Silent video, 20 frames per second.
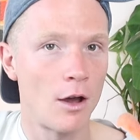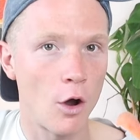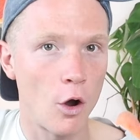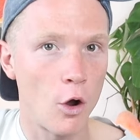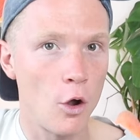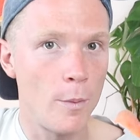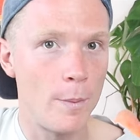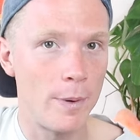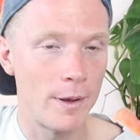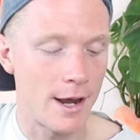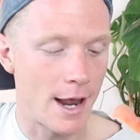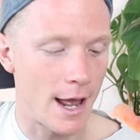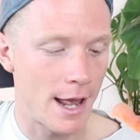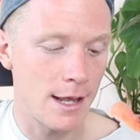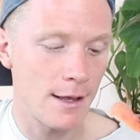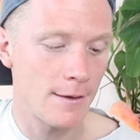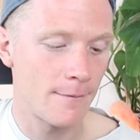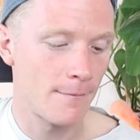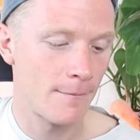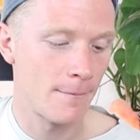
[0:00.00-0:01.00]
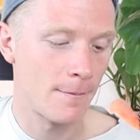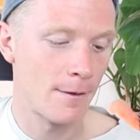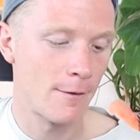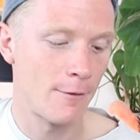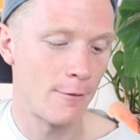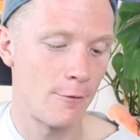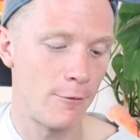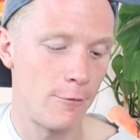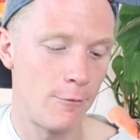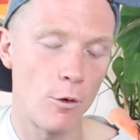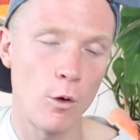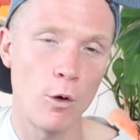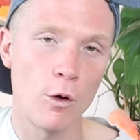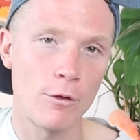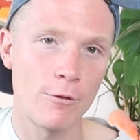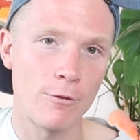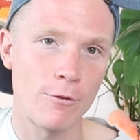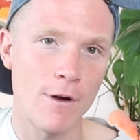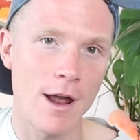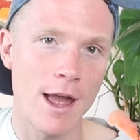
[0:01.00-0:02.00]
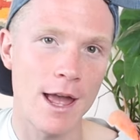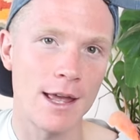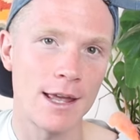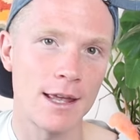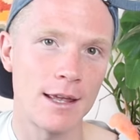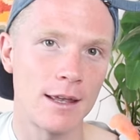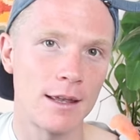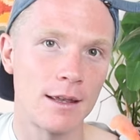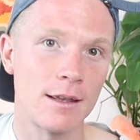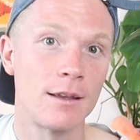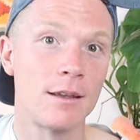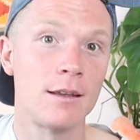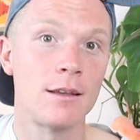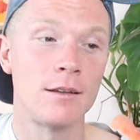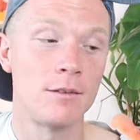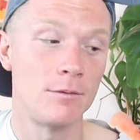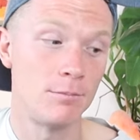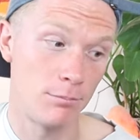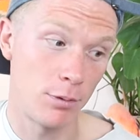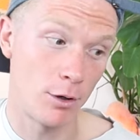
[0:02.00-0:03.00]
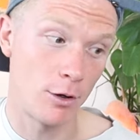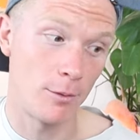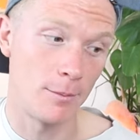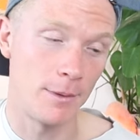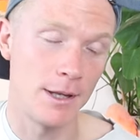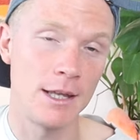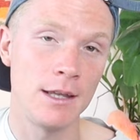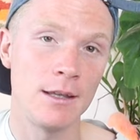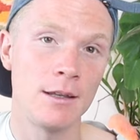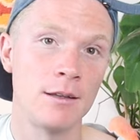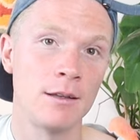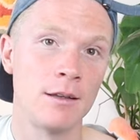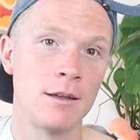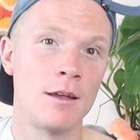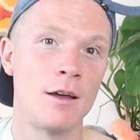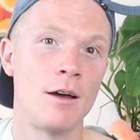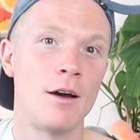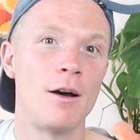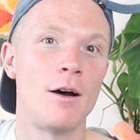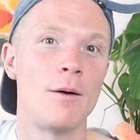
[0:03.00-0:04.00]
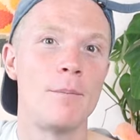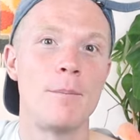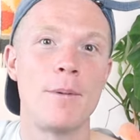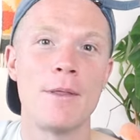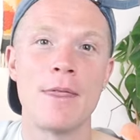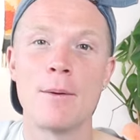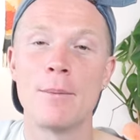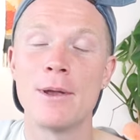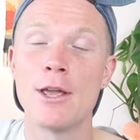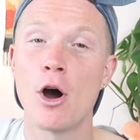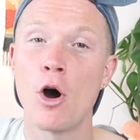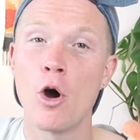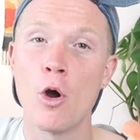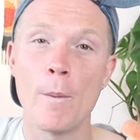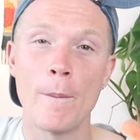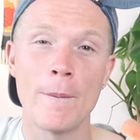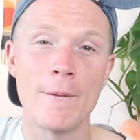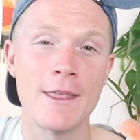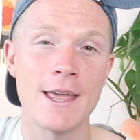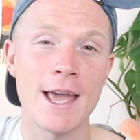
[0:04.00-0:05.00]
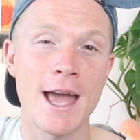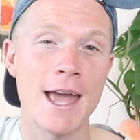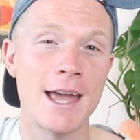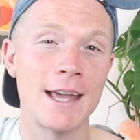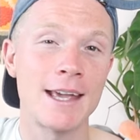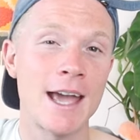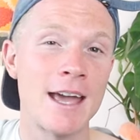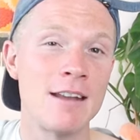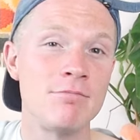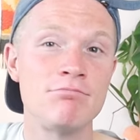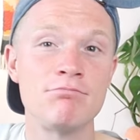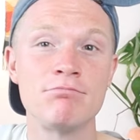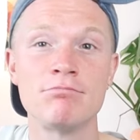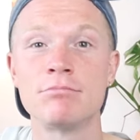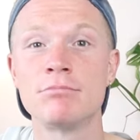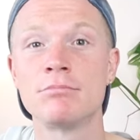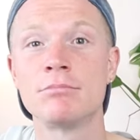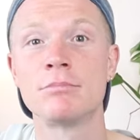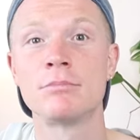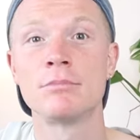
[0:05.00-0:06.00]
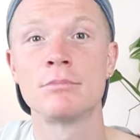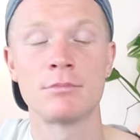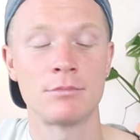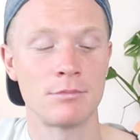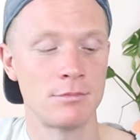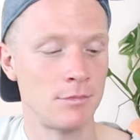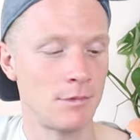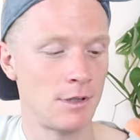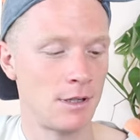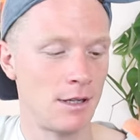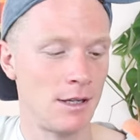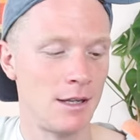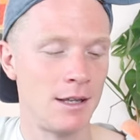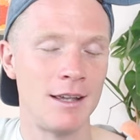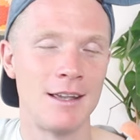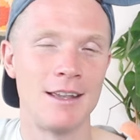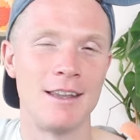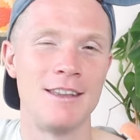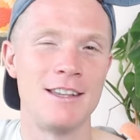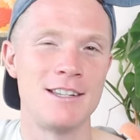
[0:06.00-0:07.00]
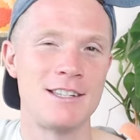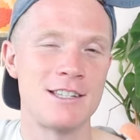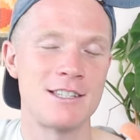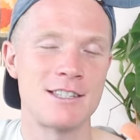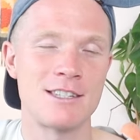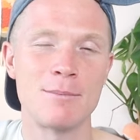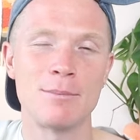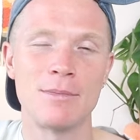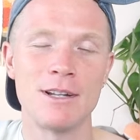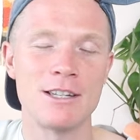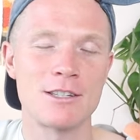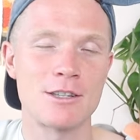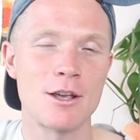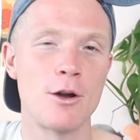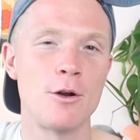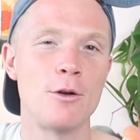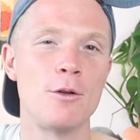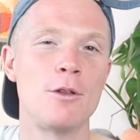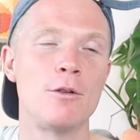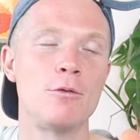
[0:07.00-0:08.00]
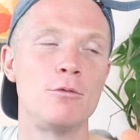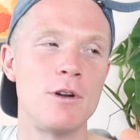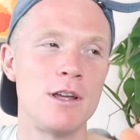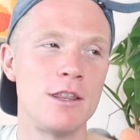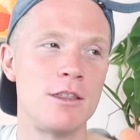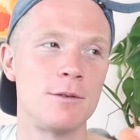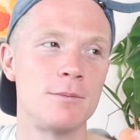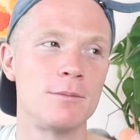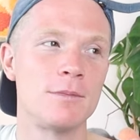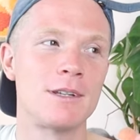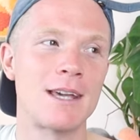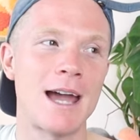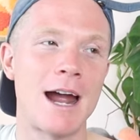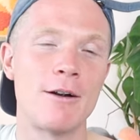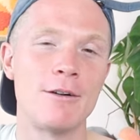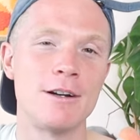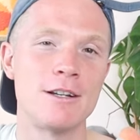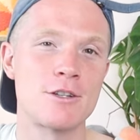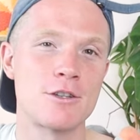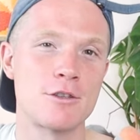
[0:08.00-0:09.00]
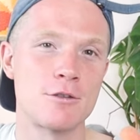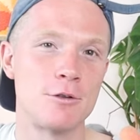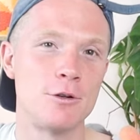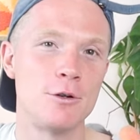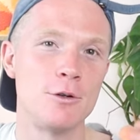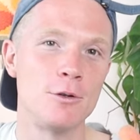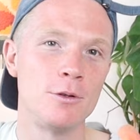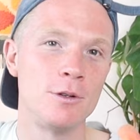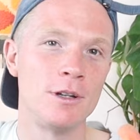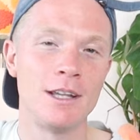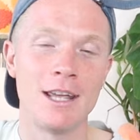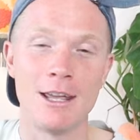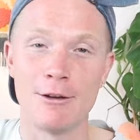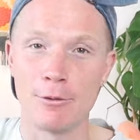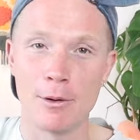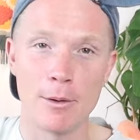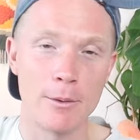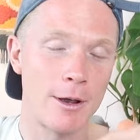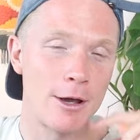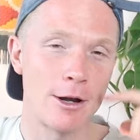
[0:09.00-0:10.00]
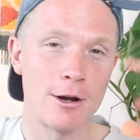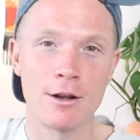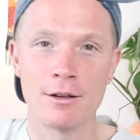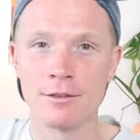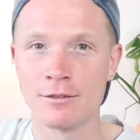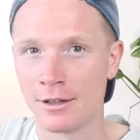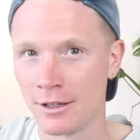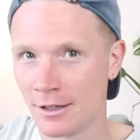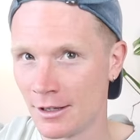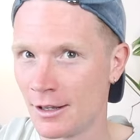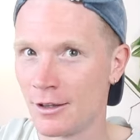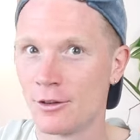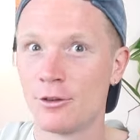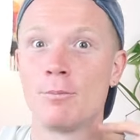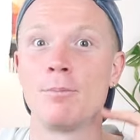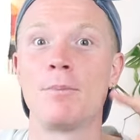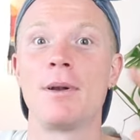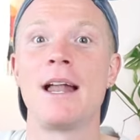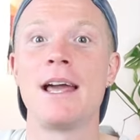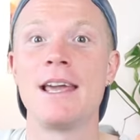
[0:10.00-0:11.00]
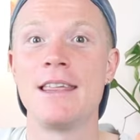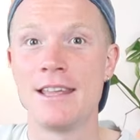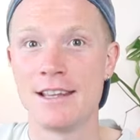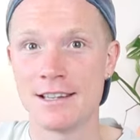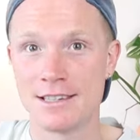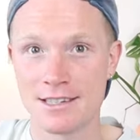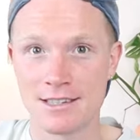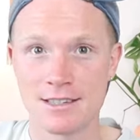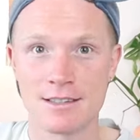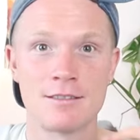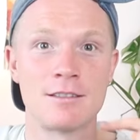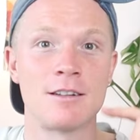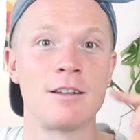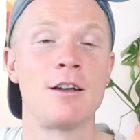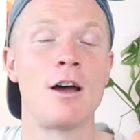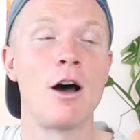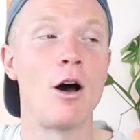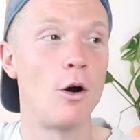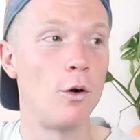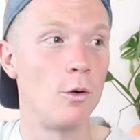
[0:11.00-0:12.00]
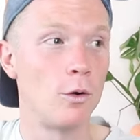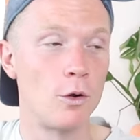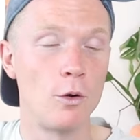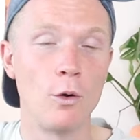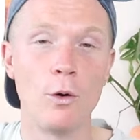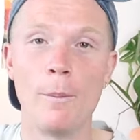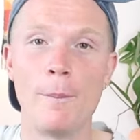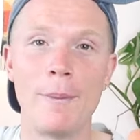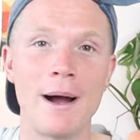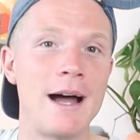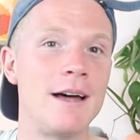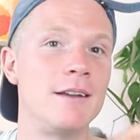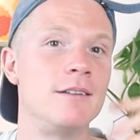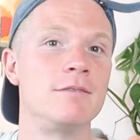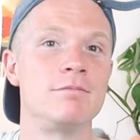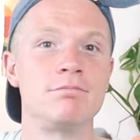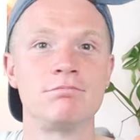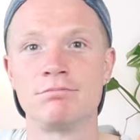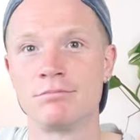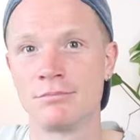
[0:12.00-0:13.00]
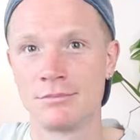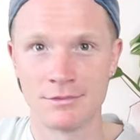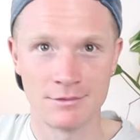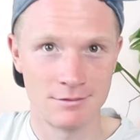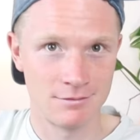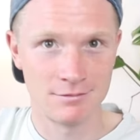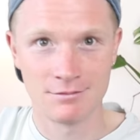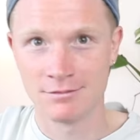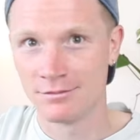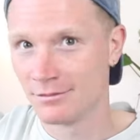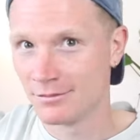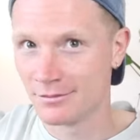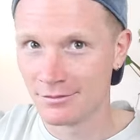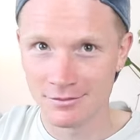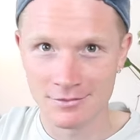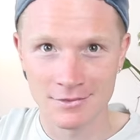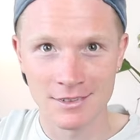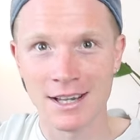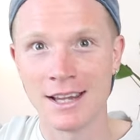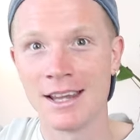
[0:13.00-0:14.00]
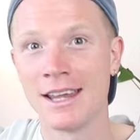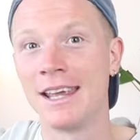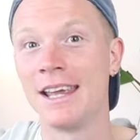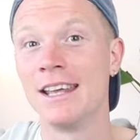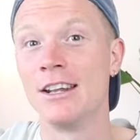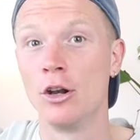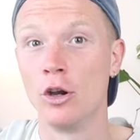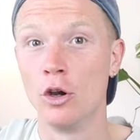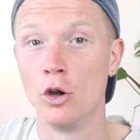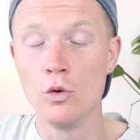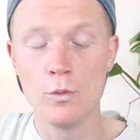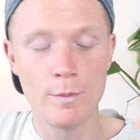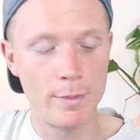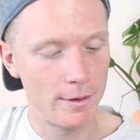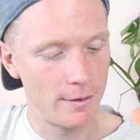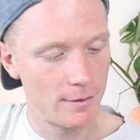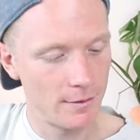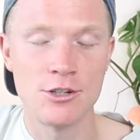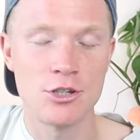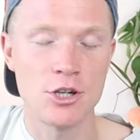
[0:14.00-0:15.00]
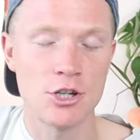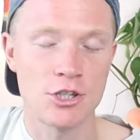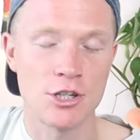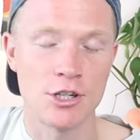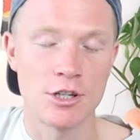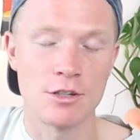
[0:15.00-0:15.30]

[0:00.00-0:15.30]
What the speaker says: open A, 4th fret bottom E, but then we open the A again, and this is simply so the rhythm carries through if we were going to play this whole chord pattern in a loop, and then just